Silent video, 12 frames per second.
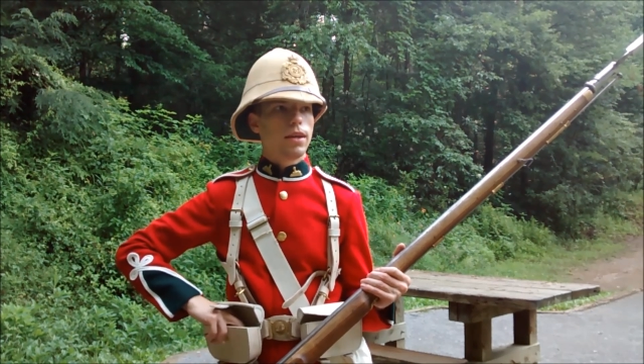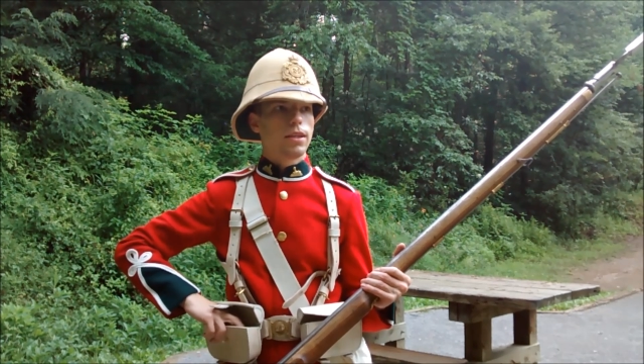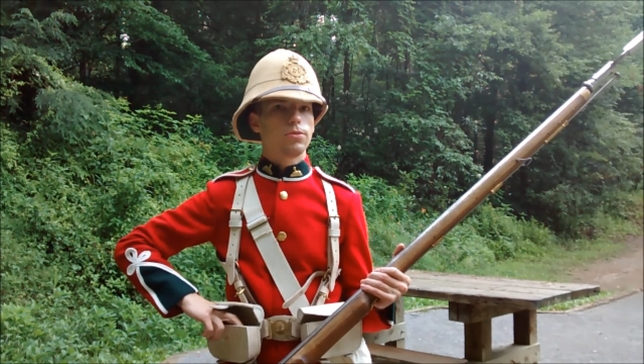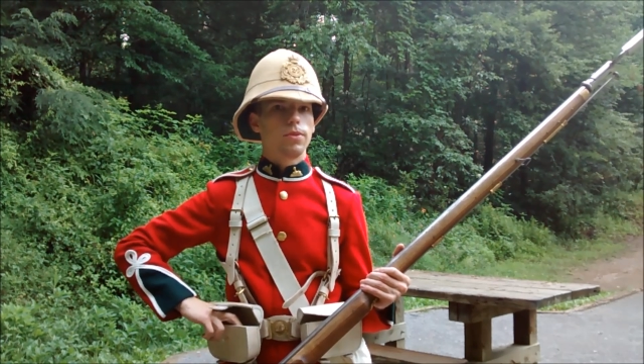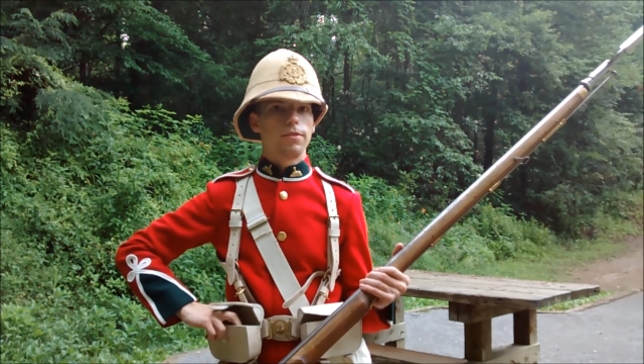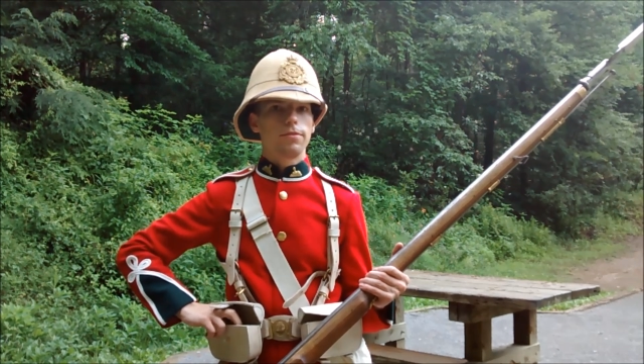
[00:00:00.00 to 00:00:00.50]

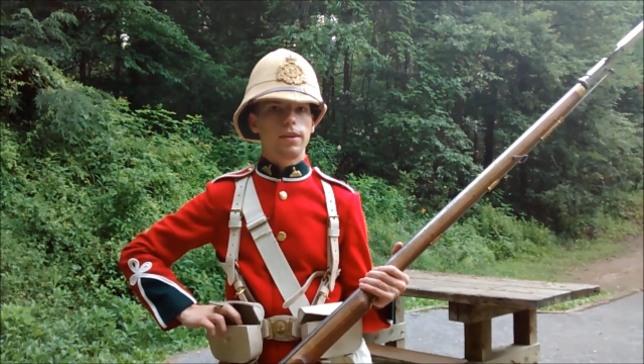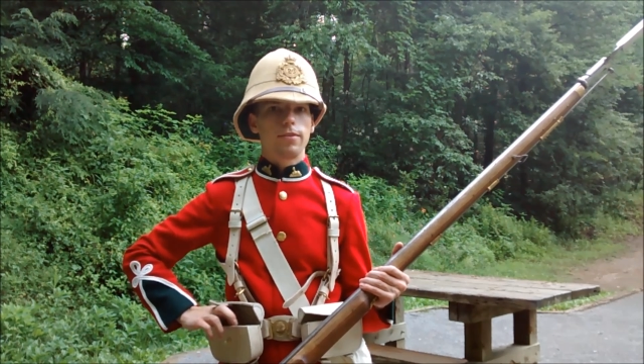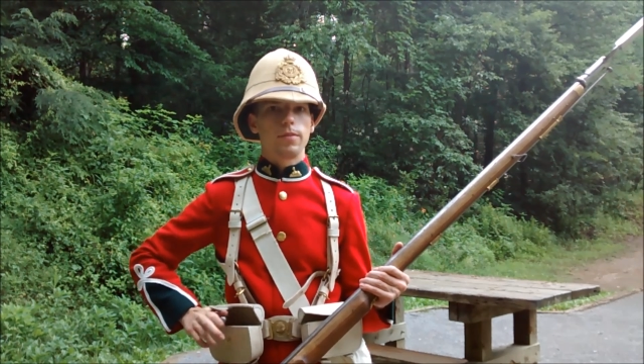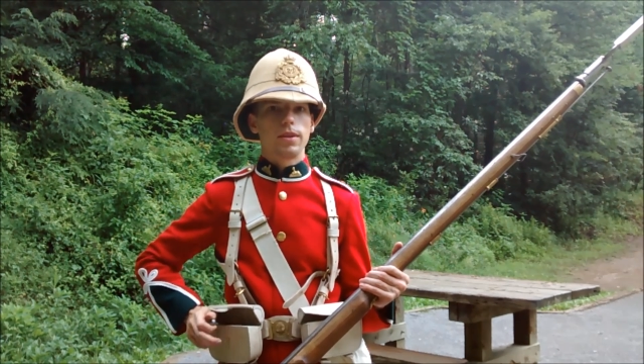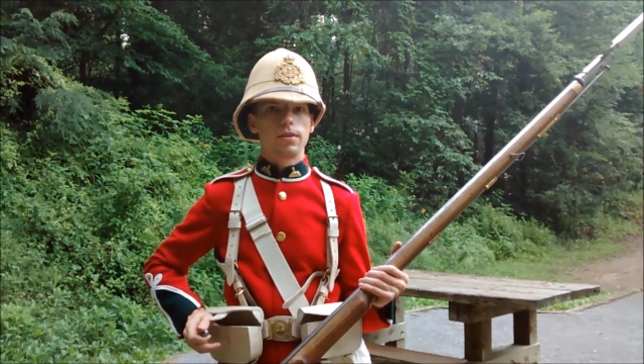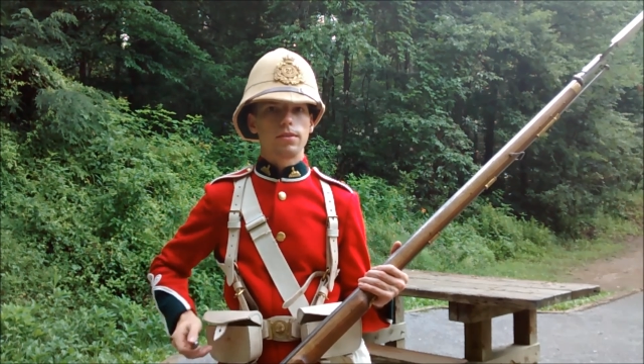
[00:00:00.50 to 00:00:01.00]
At
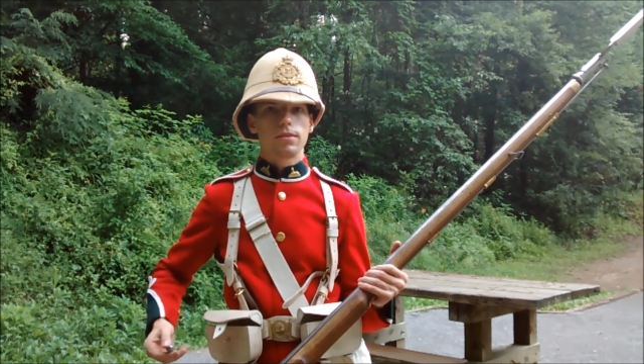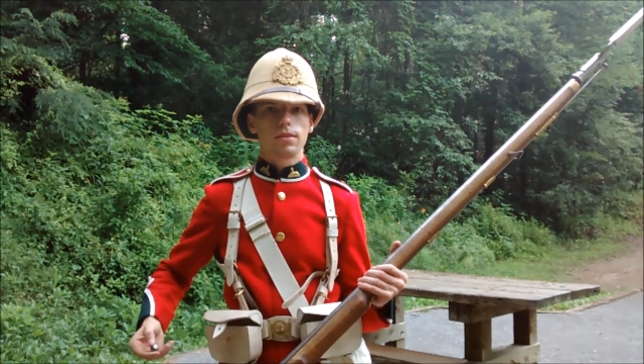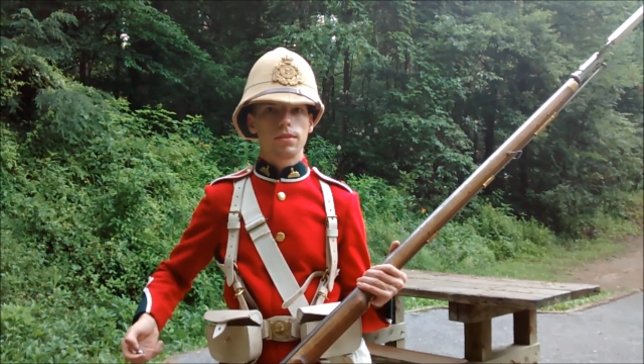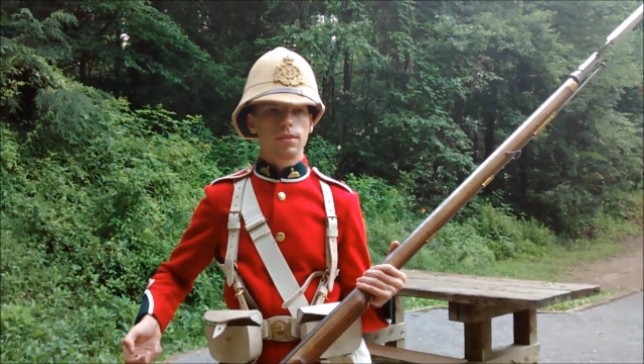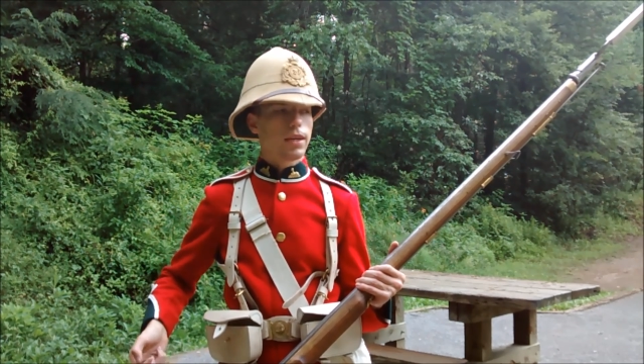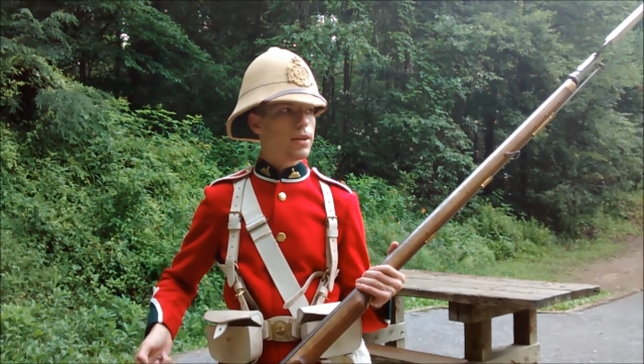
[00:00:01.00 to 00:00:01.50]
25 meters,
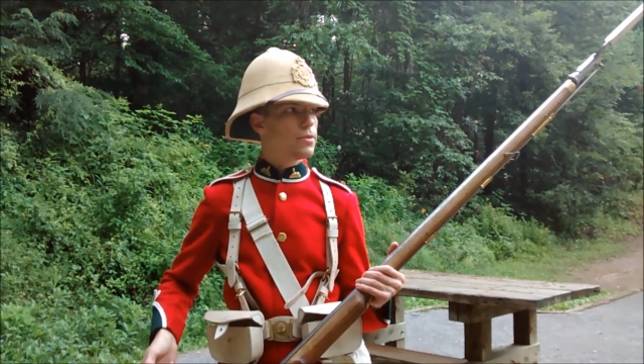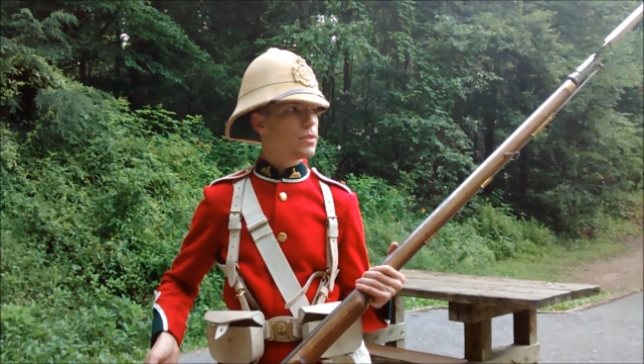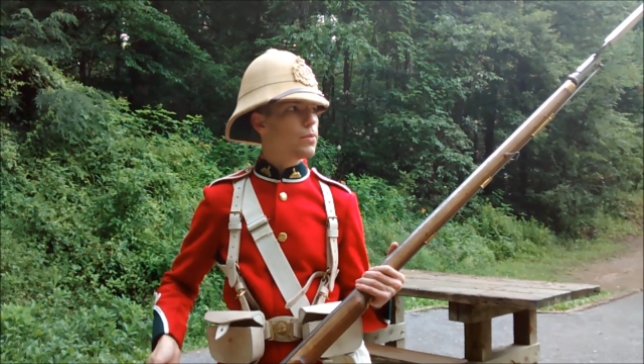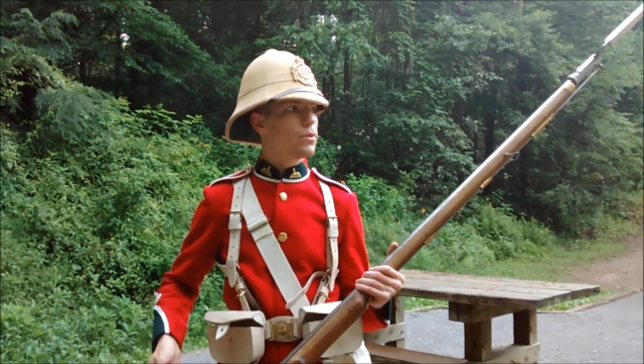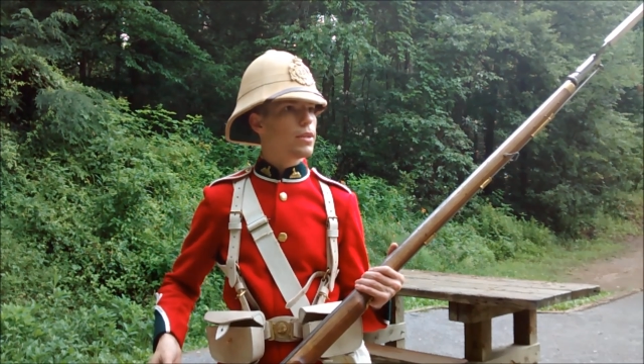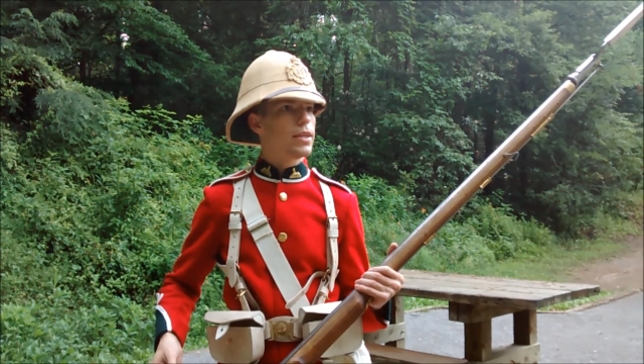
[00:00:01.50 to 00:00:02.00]
I was
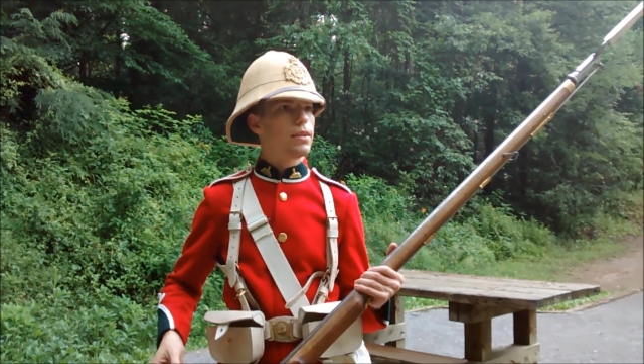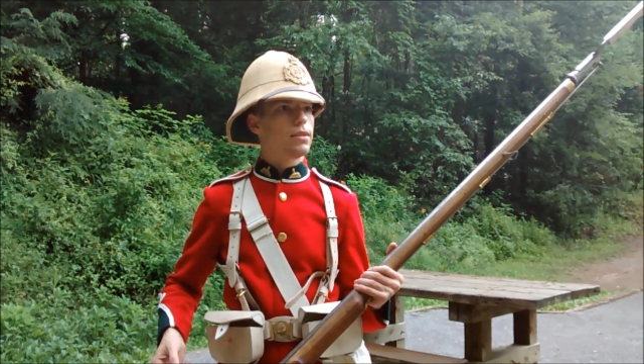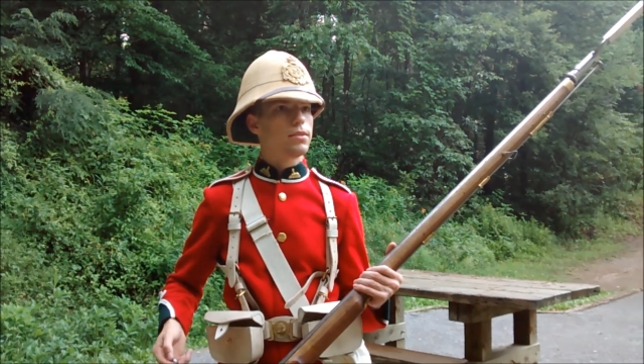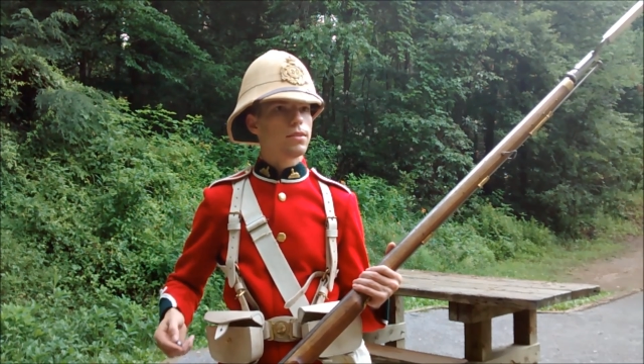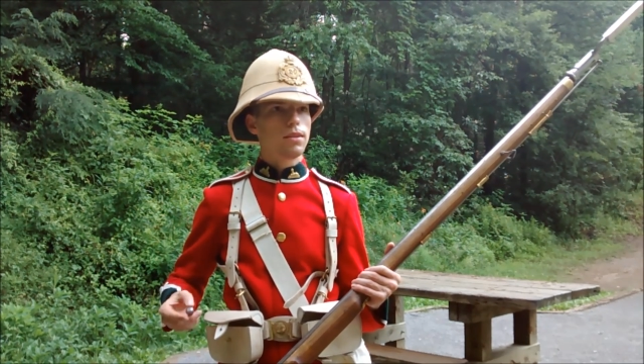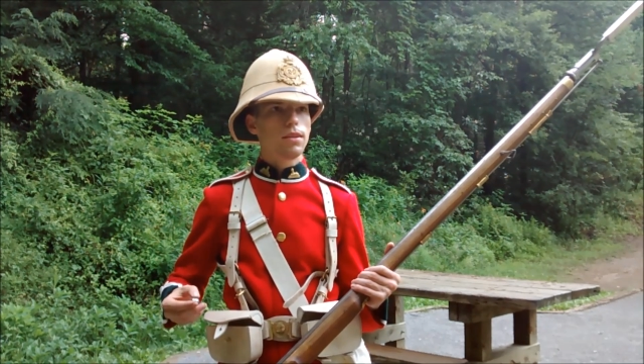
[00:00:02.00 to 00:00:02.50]
able to
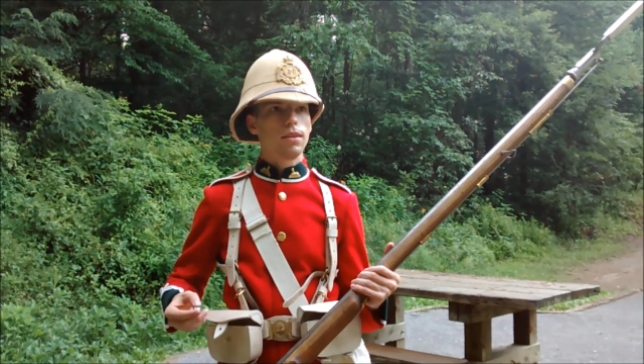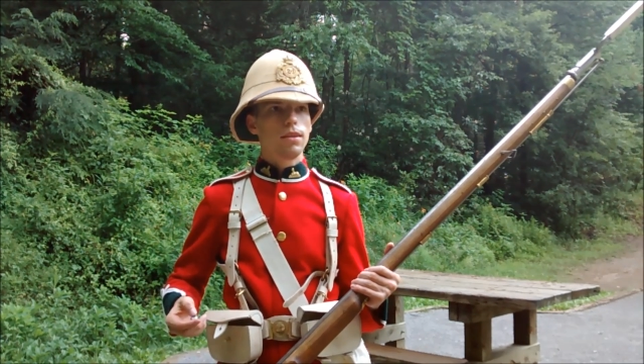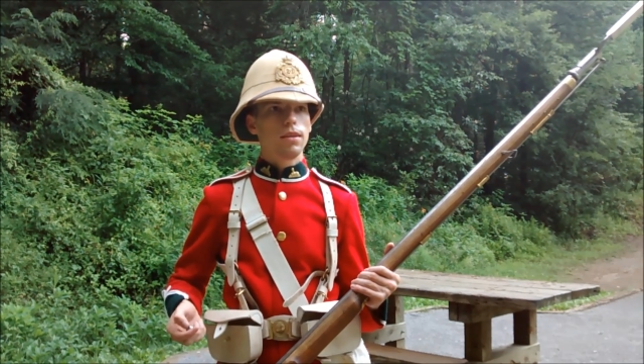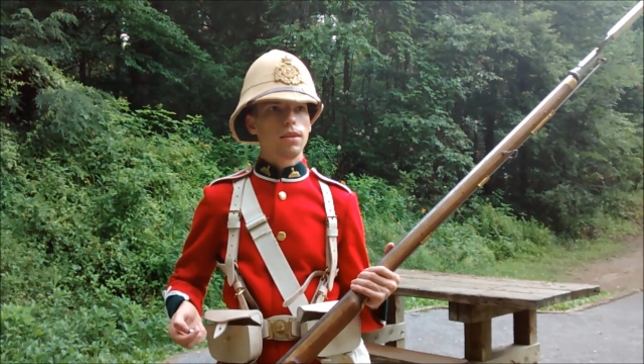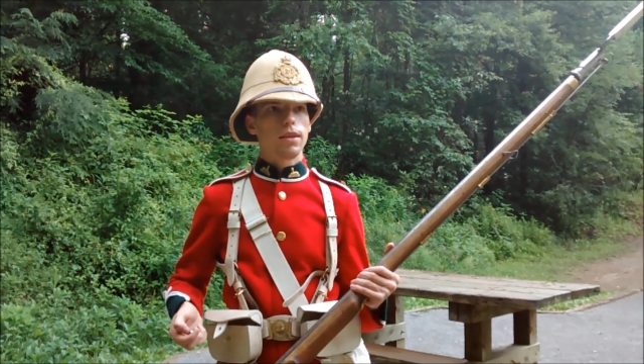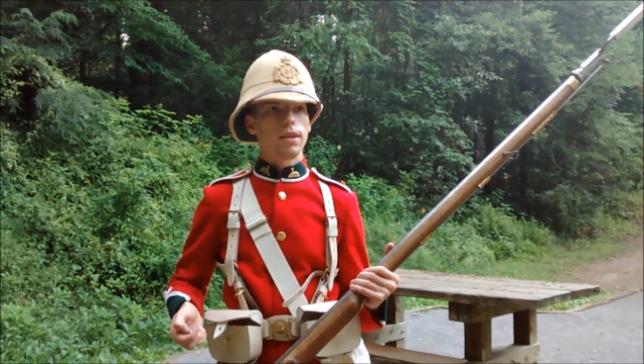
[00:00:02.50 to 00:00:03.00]
hit
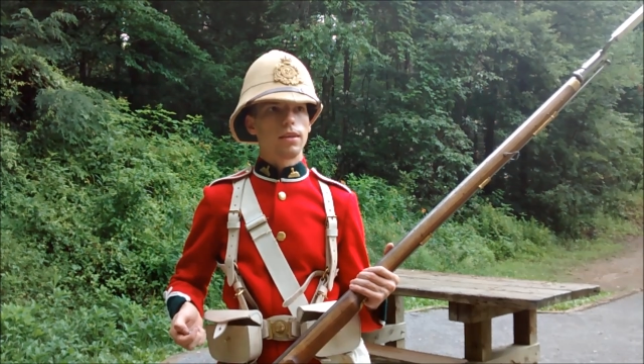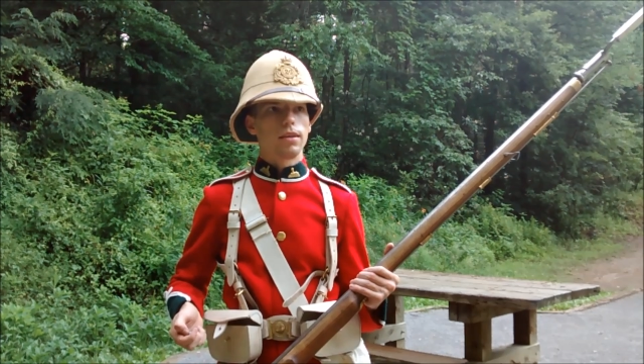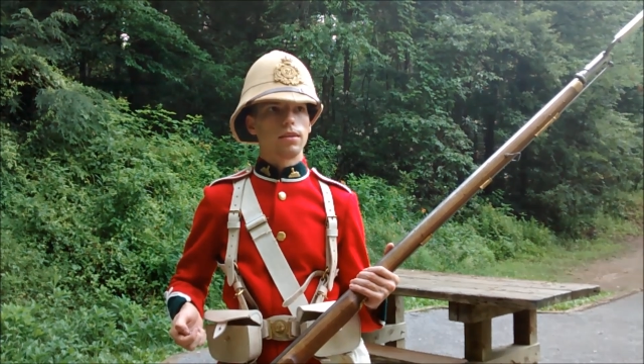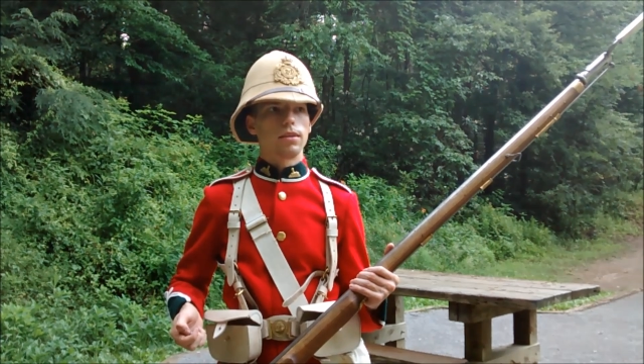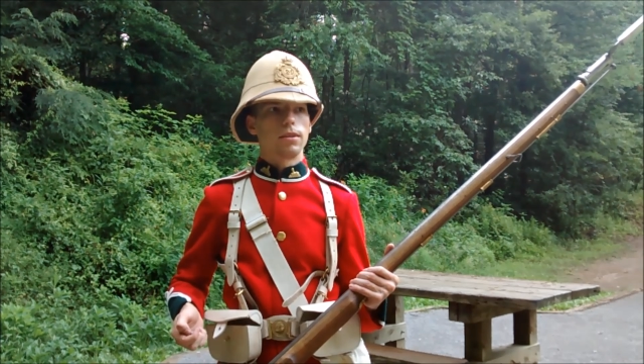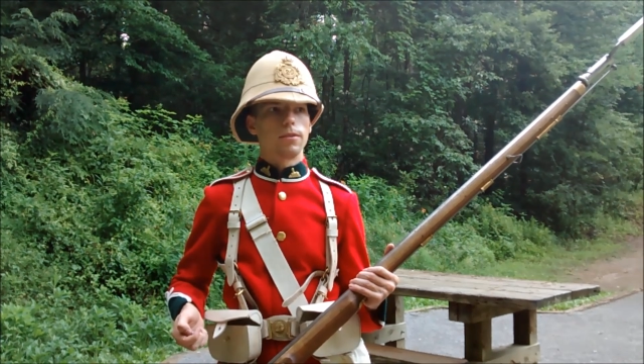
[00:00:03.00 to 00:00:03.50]

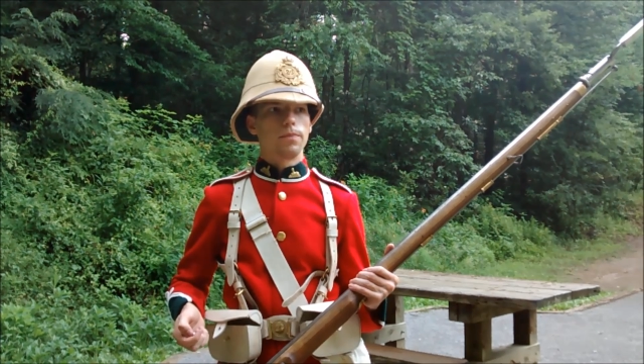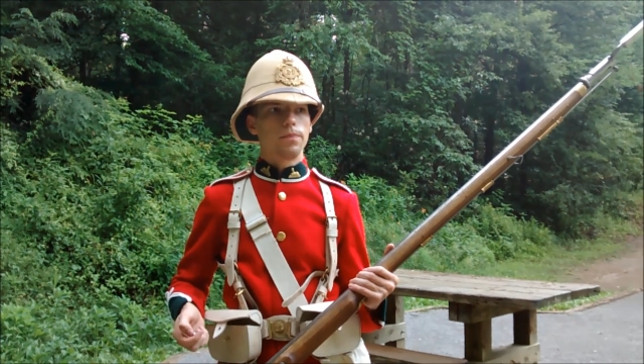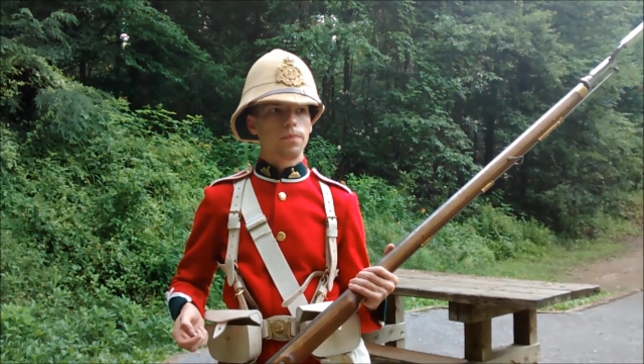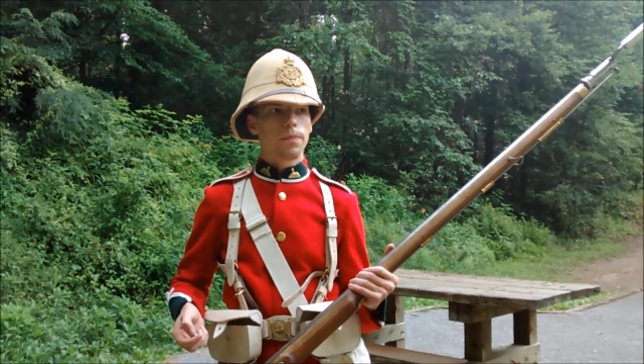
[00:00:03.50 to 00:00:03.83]
the